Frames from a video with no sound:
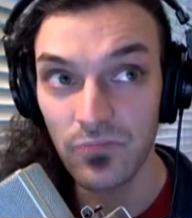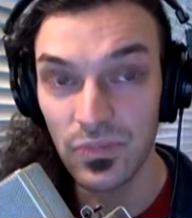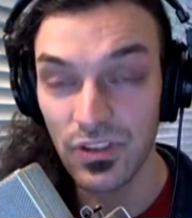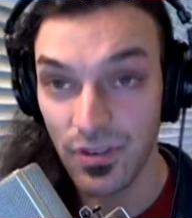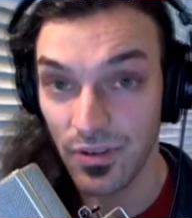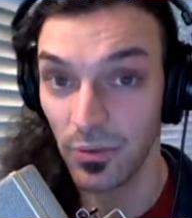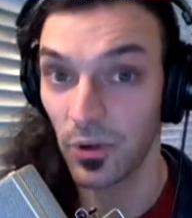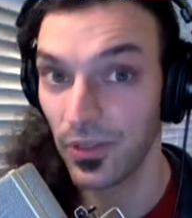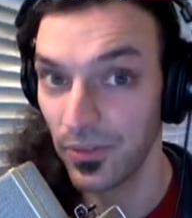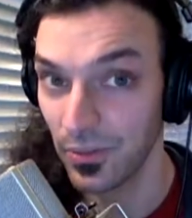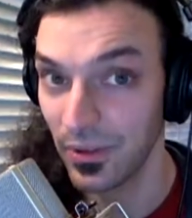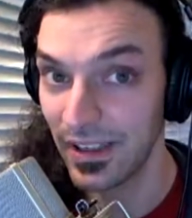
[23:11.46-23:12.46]
two or
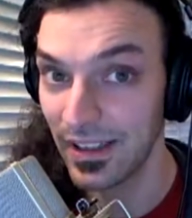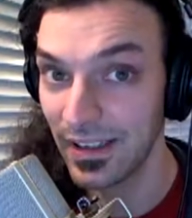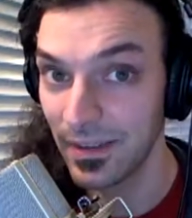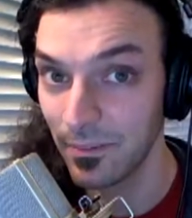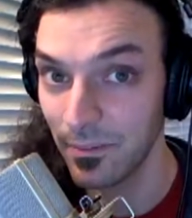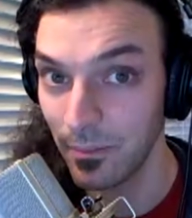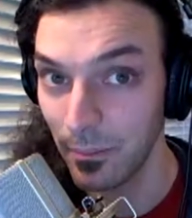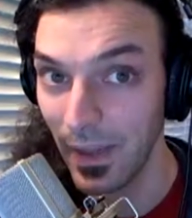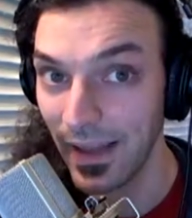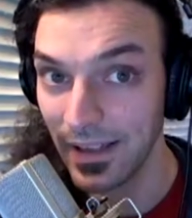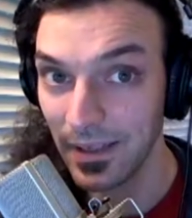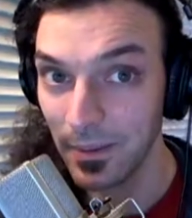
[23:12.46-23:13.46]
three
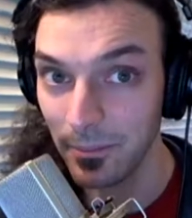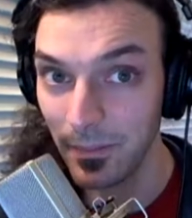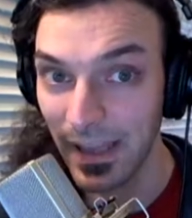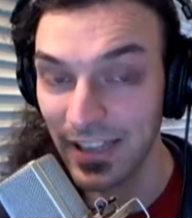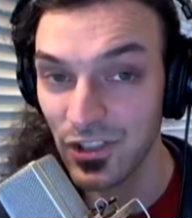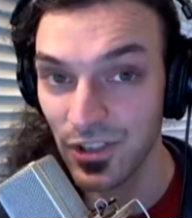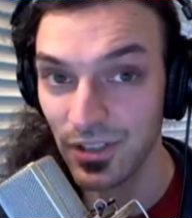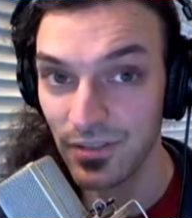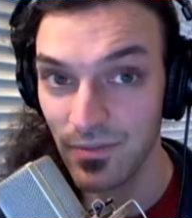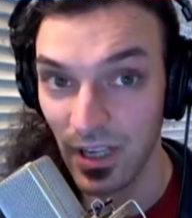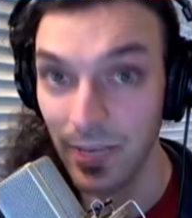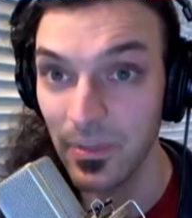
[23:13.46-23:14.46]
mega major
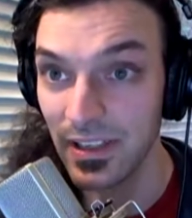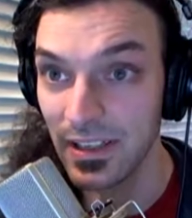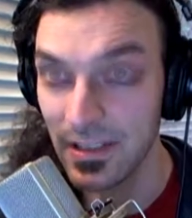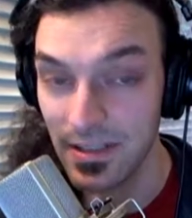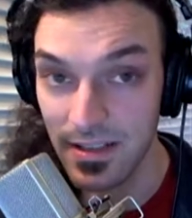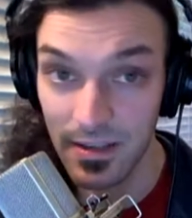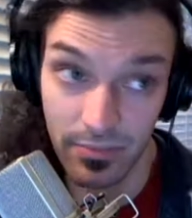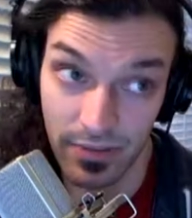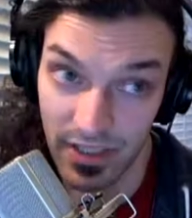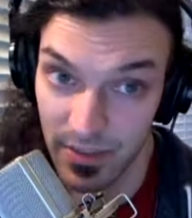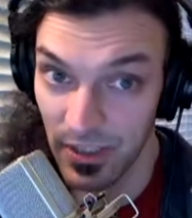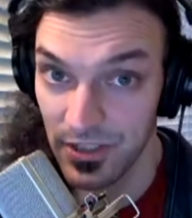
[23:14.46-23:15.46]
companies that
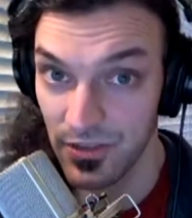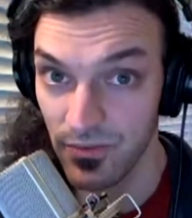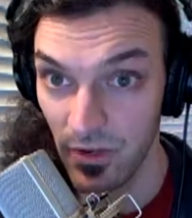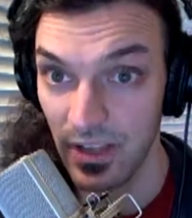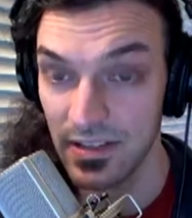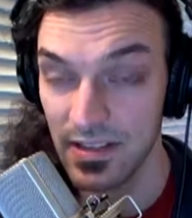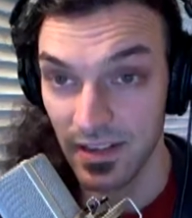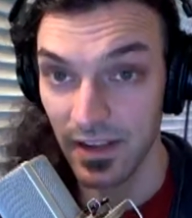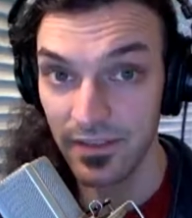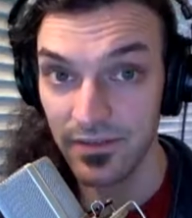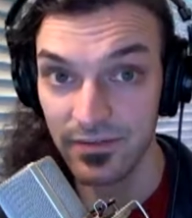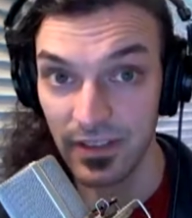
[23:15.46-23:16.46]
pretty much run
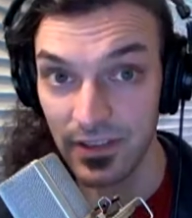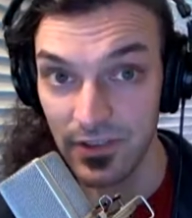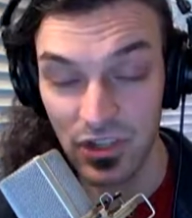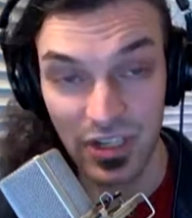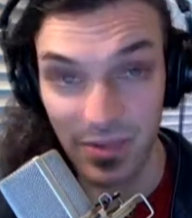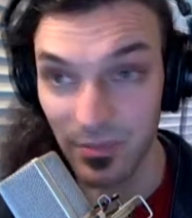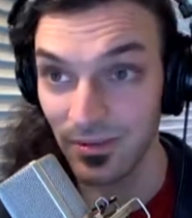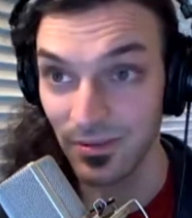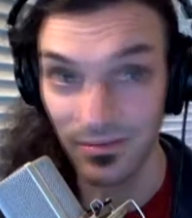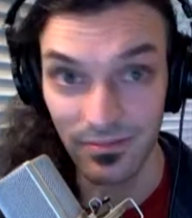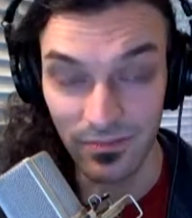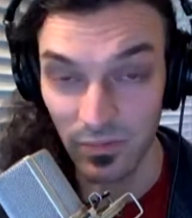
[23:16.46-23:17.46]
stuff, and the sheep
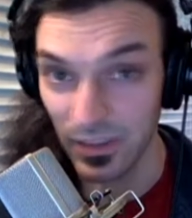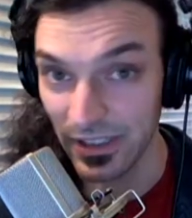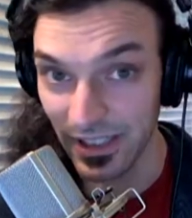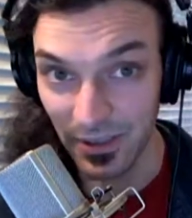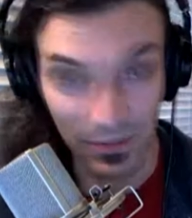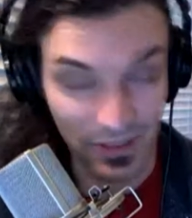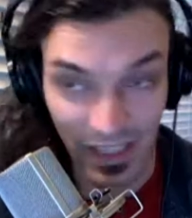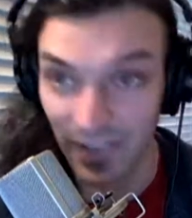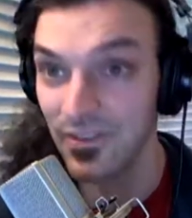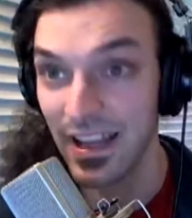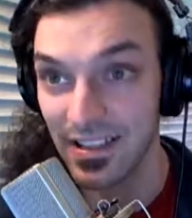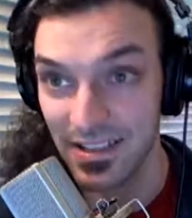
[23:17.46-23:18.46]
who, you know,
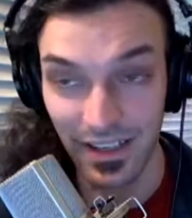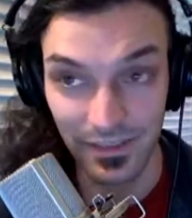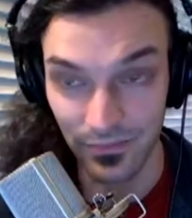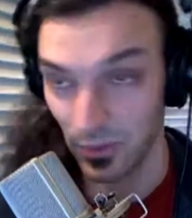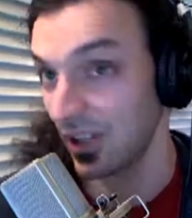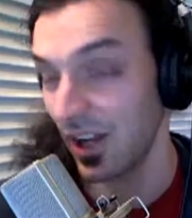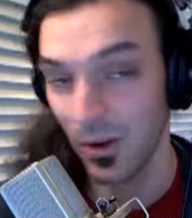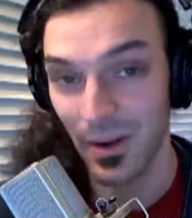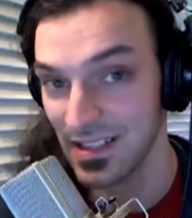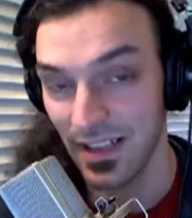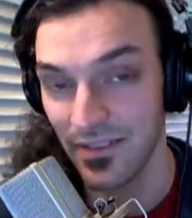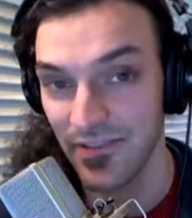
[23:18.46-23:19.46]
love that stuff will
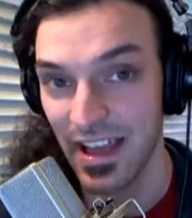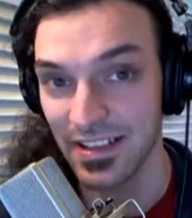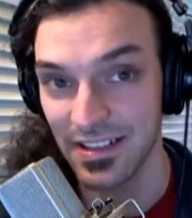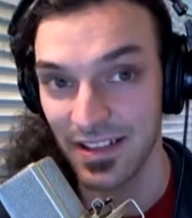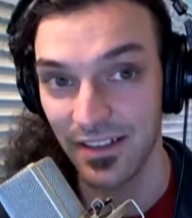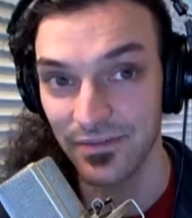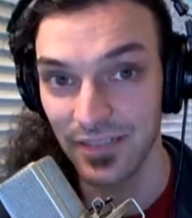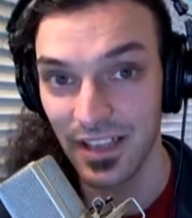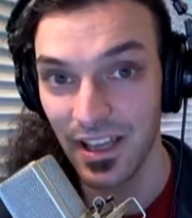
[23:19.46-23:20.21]
always love that stuff.